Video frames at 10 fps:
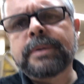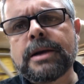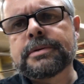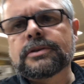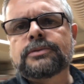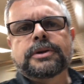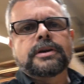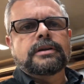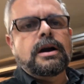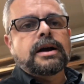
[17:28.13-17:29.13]
popular
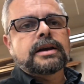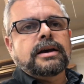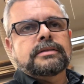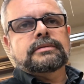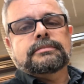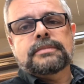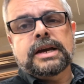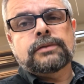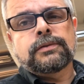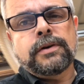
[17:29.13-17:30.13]
tweeter. All right, guys.
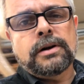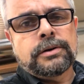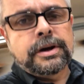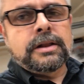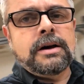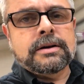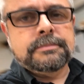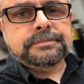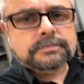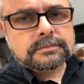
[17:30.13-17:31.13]
Thanks for following
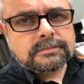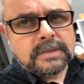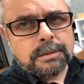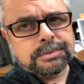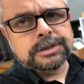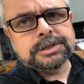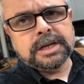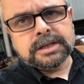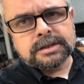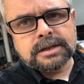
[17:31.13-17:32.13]
along.
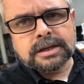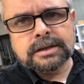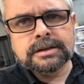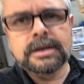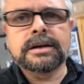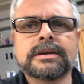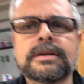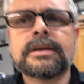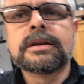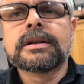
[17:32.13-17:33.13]
Appreciate it. And uh,
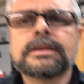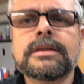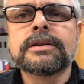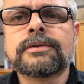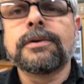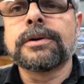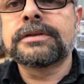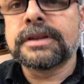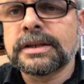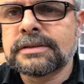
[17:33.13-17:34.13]
look forward
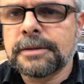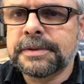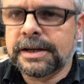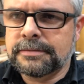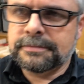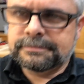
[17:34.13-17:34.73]
to the next update.